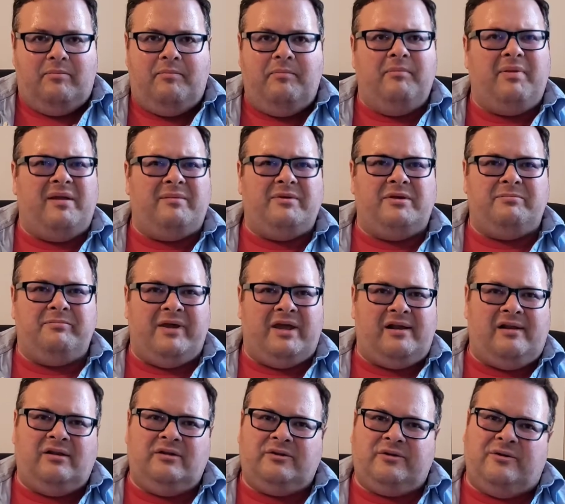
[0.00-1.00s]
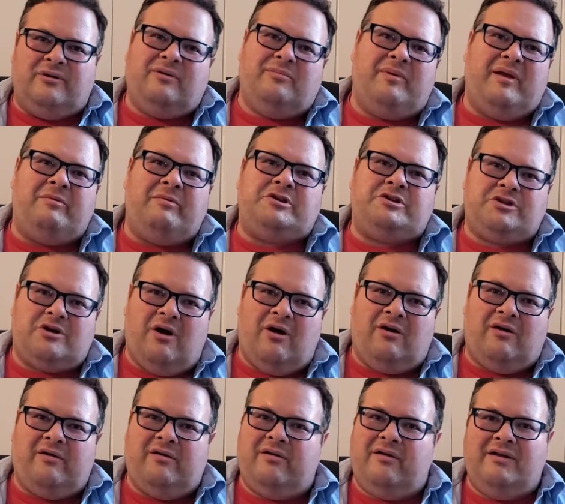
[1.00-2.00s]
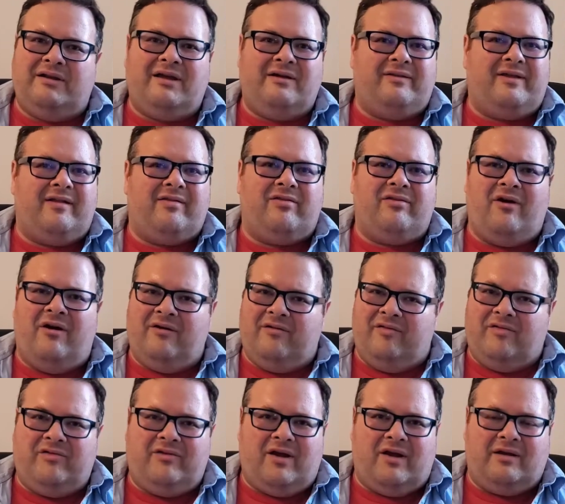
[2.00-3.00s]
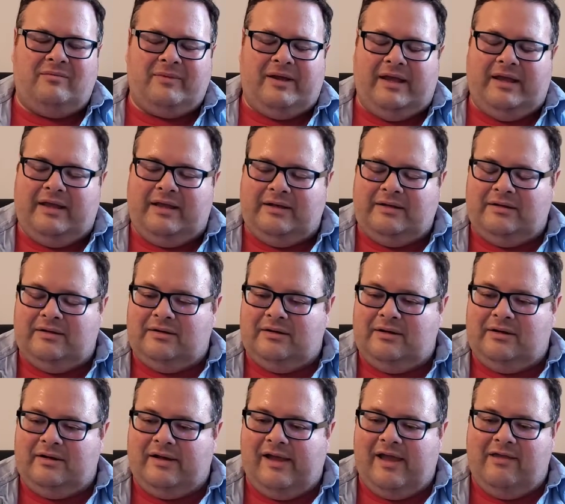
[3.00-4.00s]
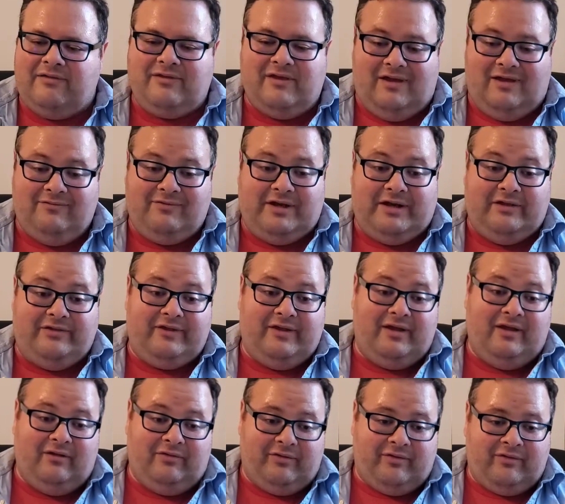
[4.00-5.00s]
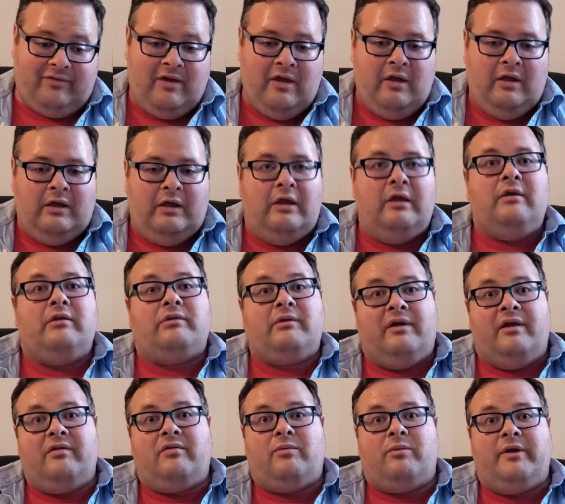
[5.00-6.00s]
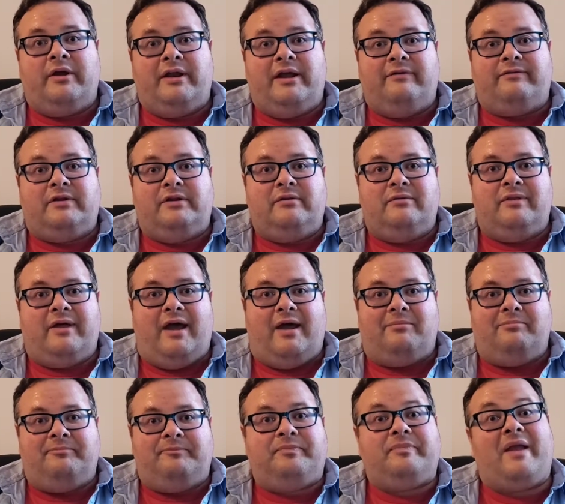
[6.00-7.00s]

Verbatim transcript: Baby Metal turned to Baby Shark, and now that song is stuck in my head. I can't think of anything else. So I guess we're going to have to do that.